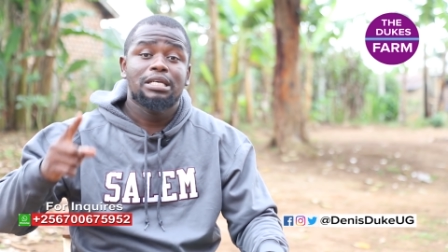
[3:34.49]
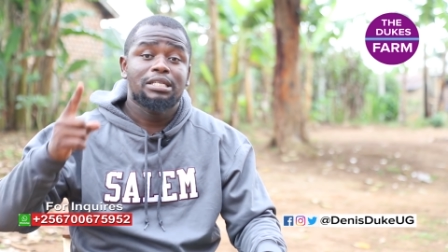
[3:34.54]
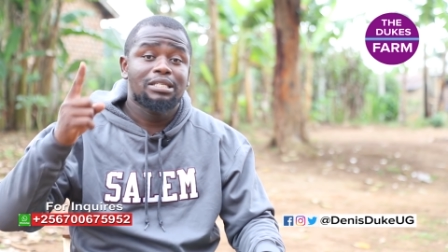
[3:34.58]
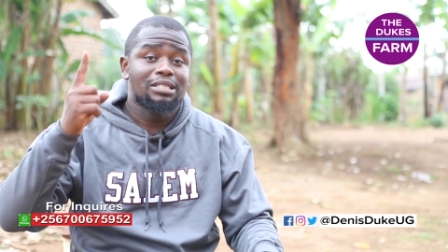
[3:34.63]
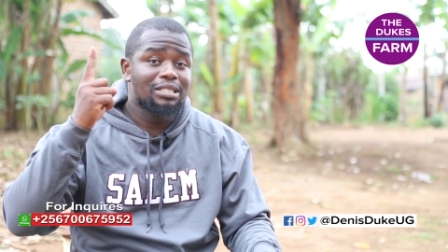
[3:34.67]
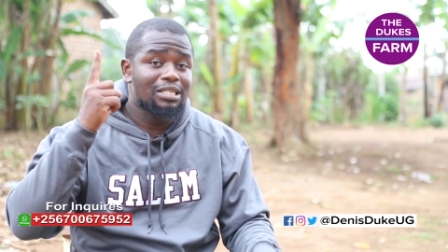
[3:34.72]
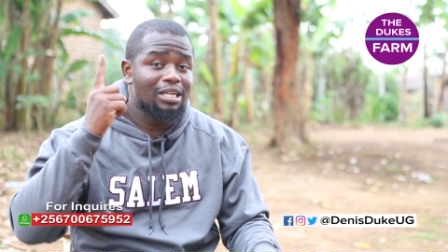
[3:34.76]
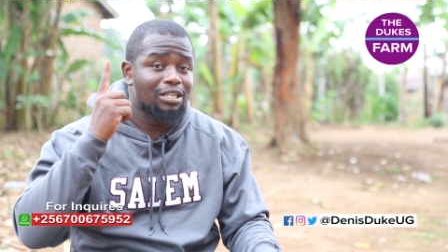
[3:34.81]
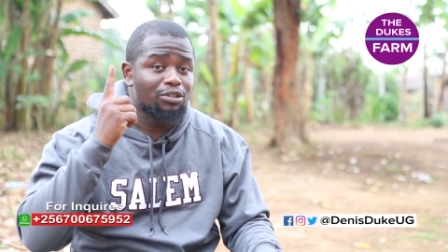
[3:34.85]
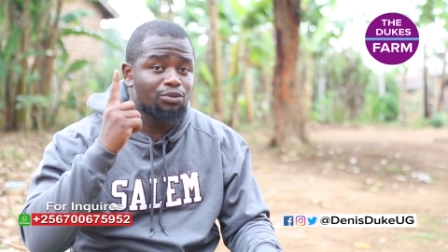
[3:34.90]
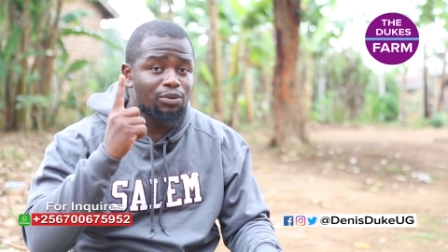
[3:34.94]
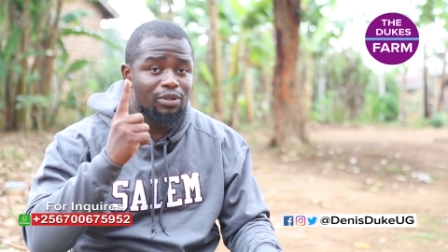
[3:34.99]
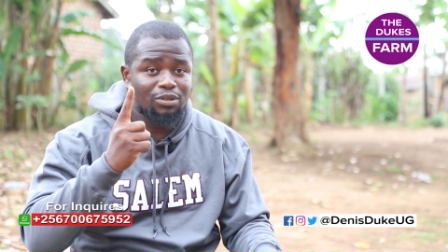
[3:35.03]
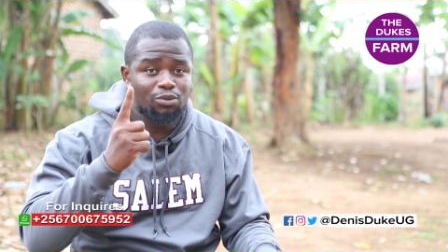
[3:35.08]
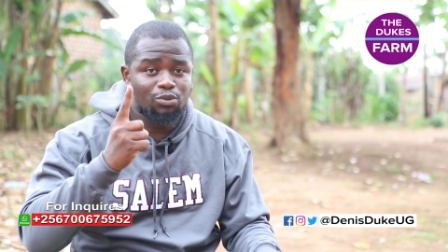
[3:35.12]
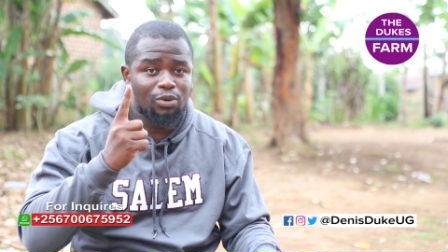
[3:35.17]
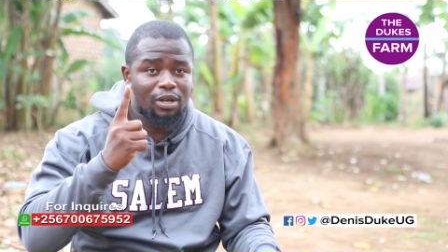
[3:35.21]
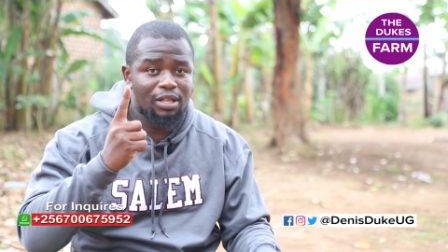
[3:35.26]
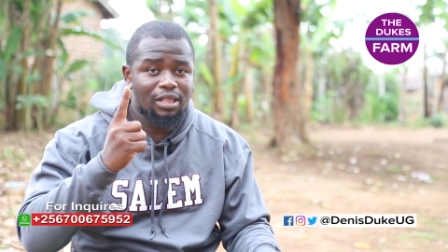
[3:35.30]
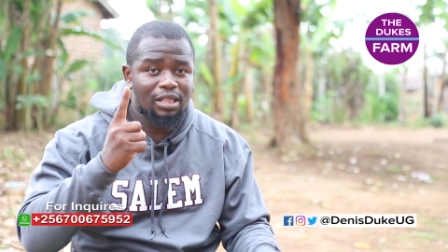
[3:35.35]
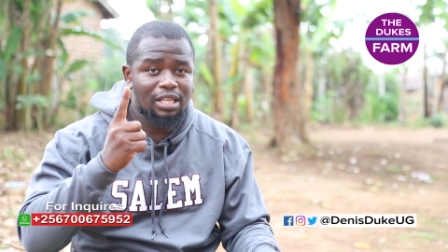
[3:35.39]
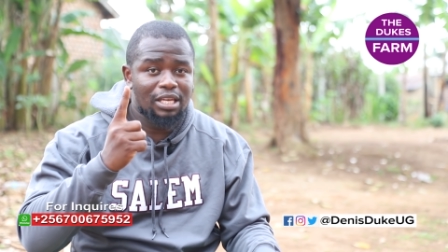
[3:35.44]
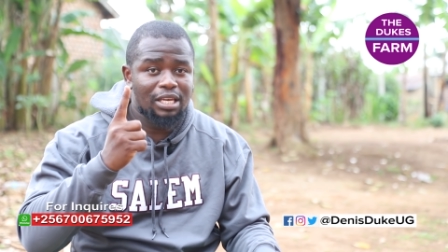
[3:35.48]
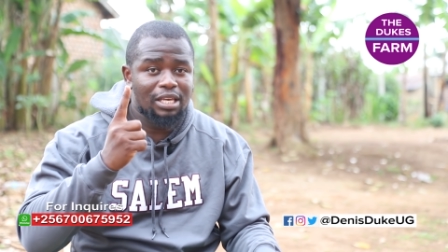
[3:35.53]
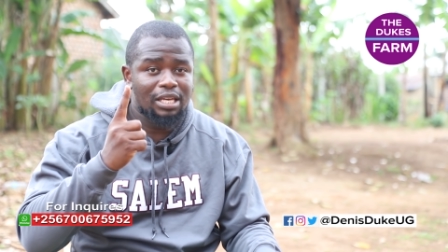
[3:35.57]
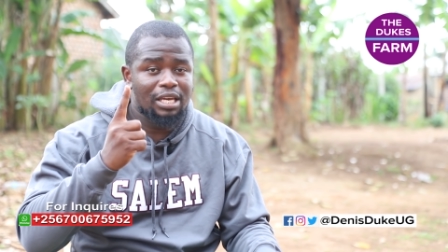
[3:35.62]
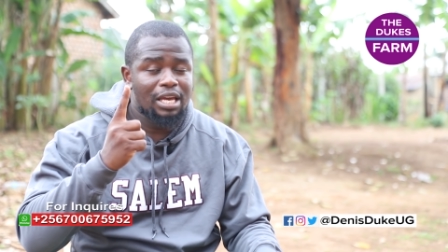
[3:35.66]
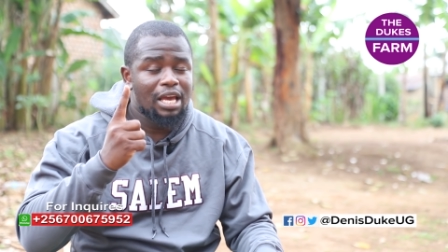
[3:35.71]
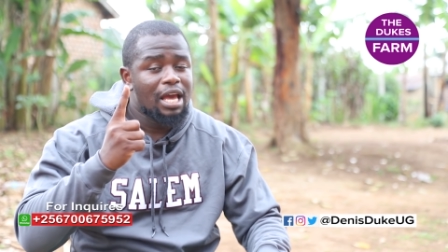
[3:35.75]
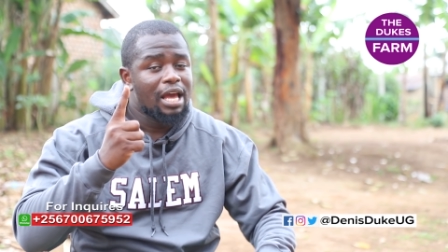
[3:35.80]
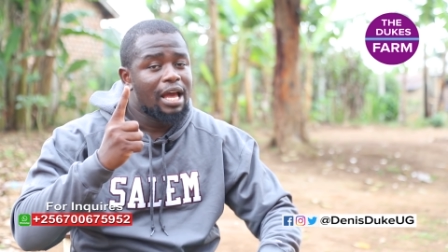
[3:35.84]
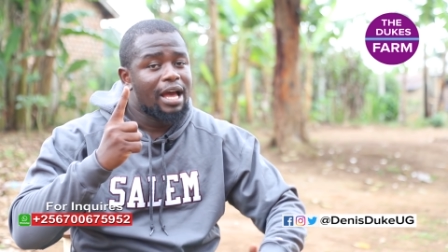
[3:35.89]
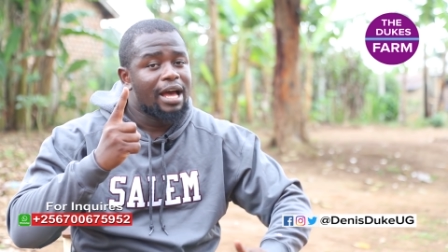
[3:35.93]
start with one
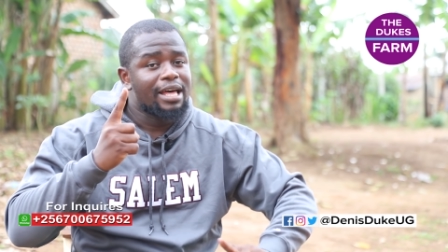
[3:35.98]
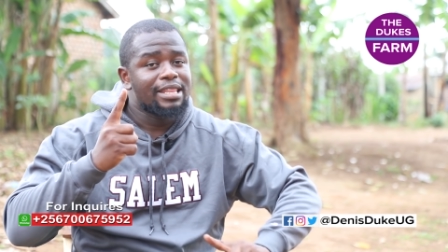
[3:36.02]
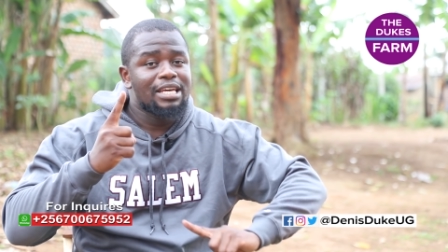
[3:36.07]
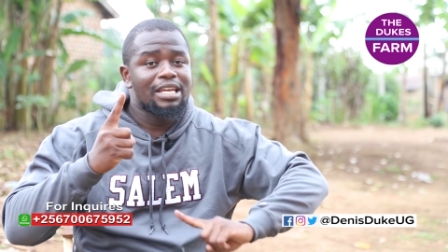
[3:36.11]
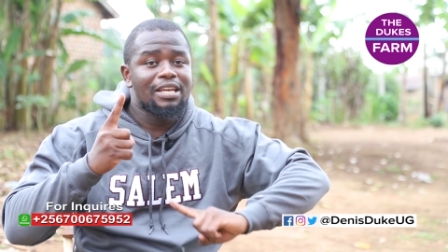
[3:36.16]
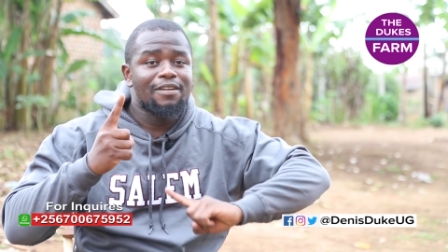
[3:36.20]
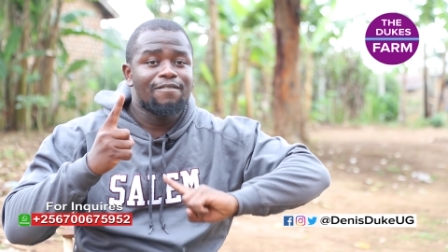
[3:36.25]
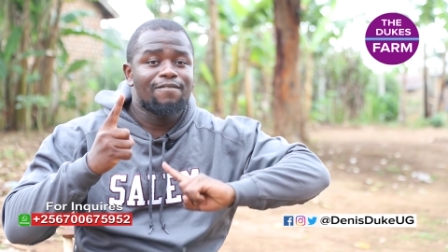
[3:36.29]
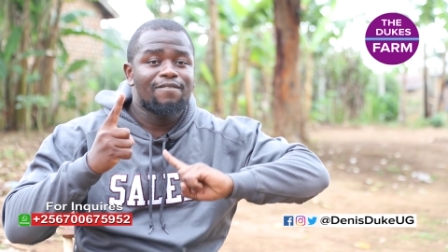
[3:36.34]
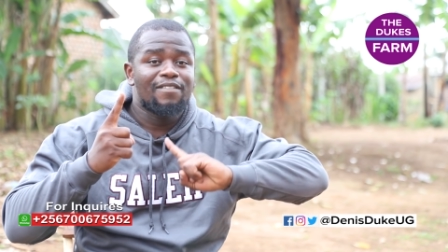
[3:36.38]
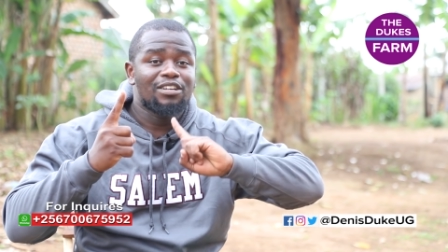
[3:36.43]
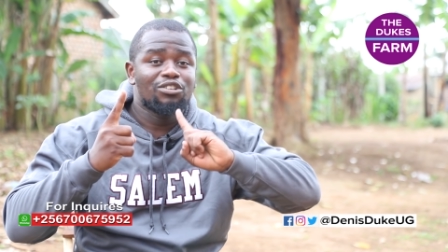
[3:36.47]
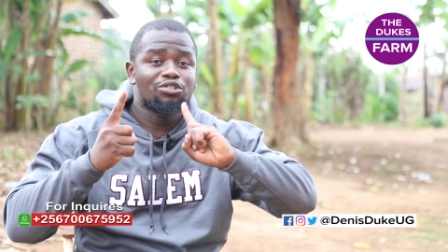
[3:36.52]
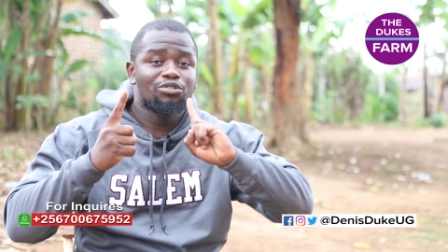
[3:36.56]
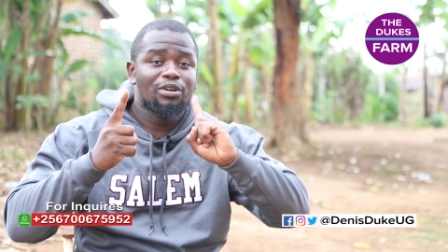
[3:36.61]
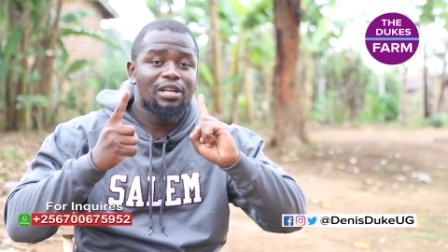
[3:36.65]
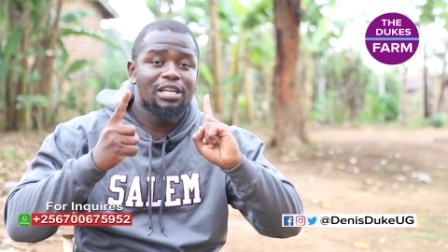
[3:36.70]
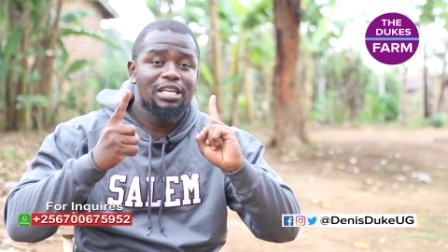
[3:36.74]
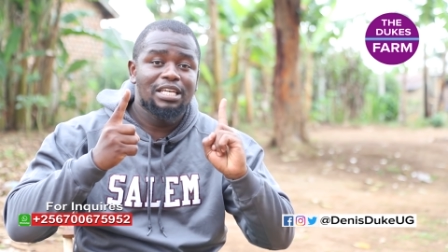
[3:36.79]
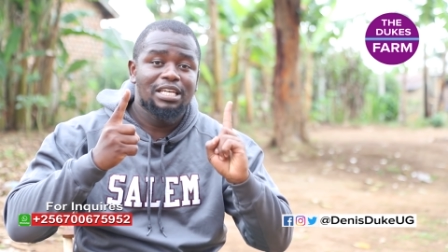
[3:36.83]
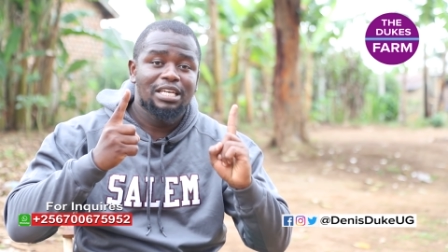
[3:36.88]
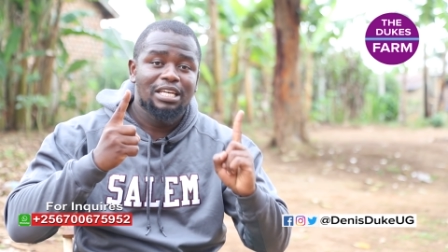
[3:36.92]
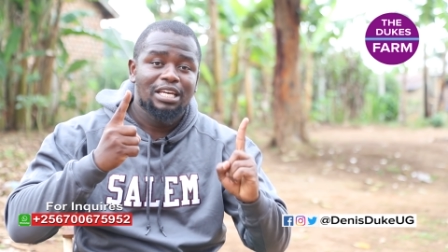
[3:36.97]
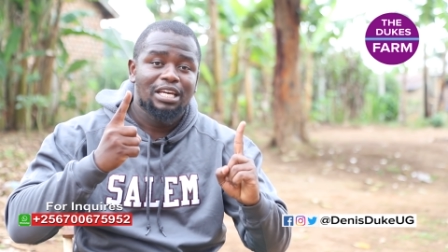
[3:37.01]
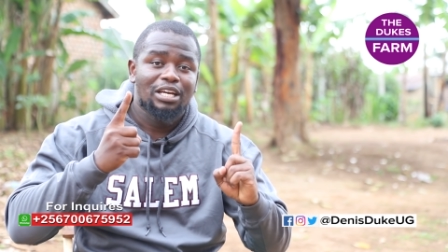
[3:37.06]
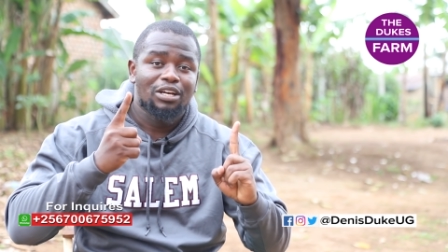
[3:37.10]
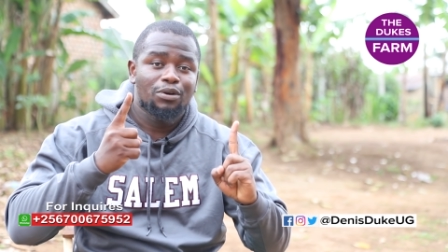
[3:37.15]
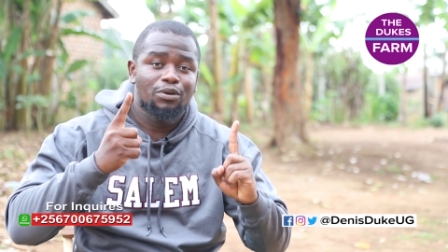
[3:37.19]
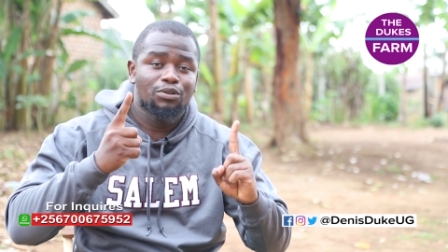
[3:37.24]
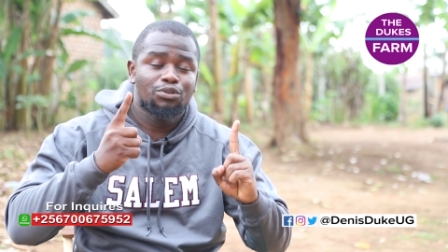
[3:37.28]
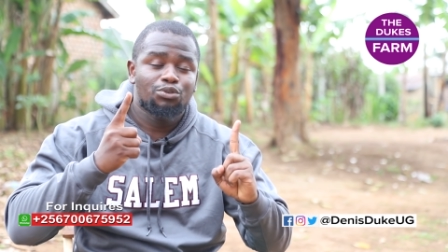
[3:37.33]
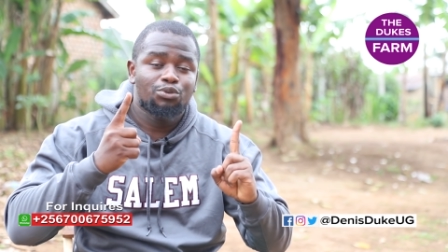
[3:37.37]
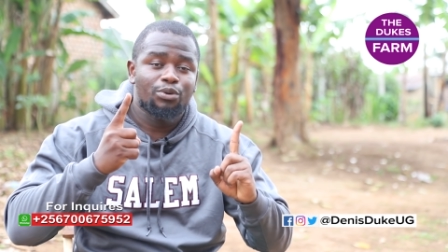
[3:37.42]
thing and then eventually
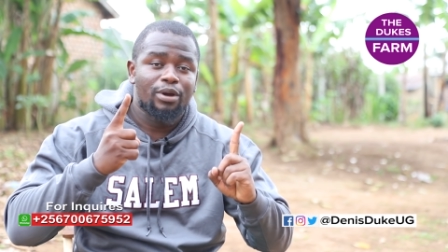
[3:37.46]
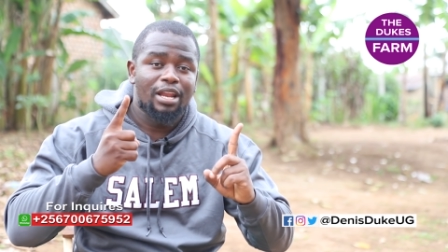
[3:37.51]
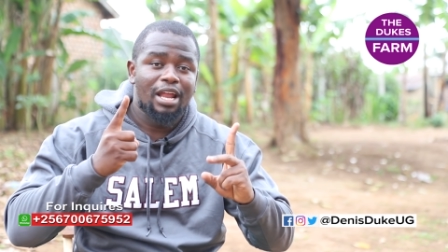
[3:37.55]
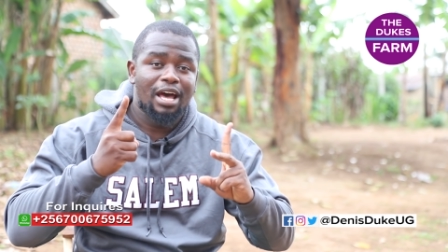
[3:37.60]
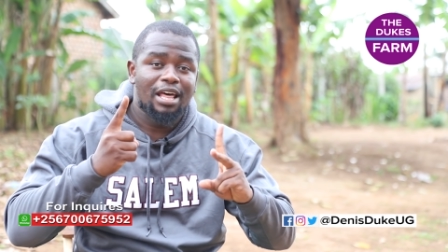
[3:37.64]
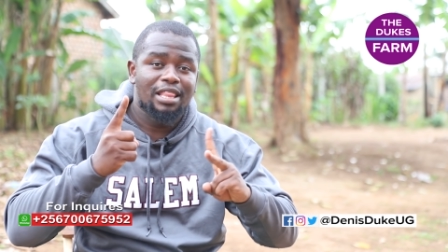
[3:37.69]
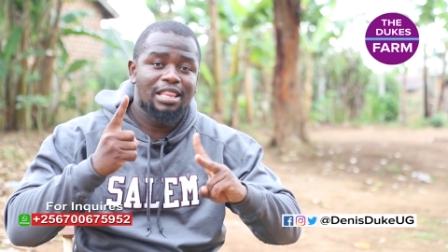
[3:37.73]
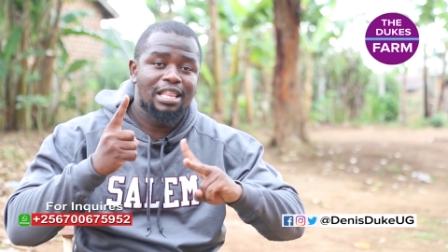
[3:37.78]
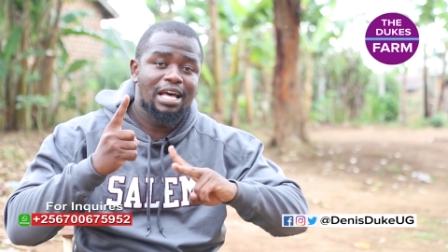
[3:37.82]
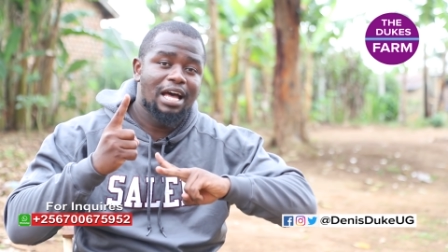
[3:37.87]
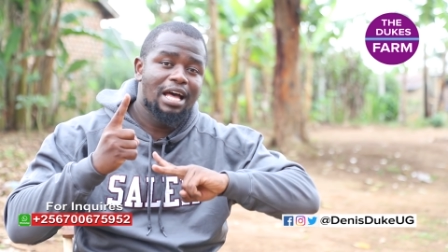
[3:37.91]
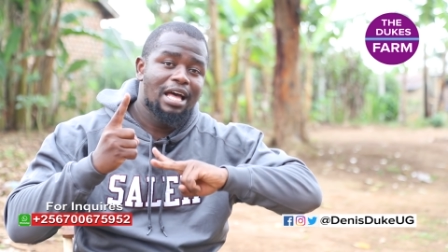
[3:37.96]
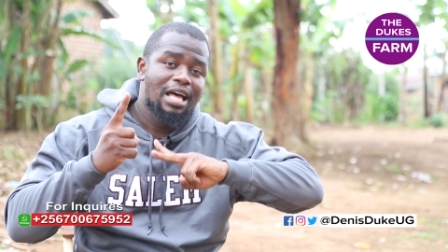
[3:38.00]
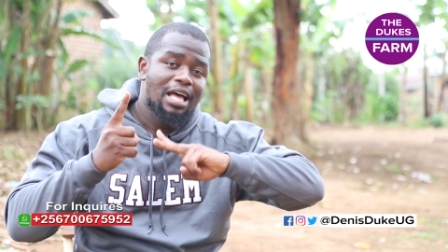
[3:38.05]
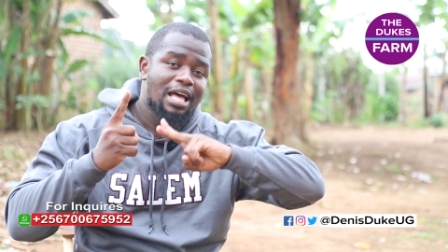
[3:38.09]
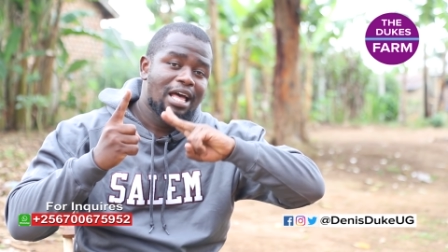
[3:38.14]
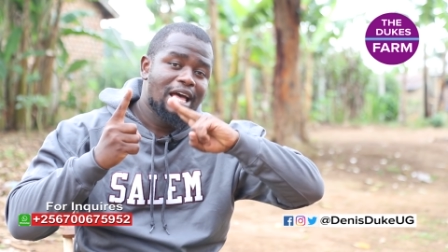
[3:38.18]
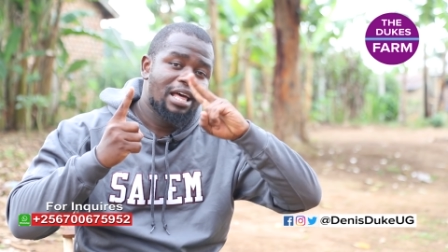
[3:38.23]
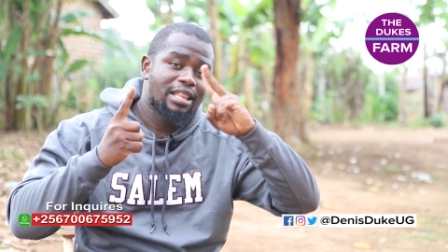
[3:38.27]
go to another,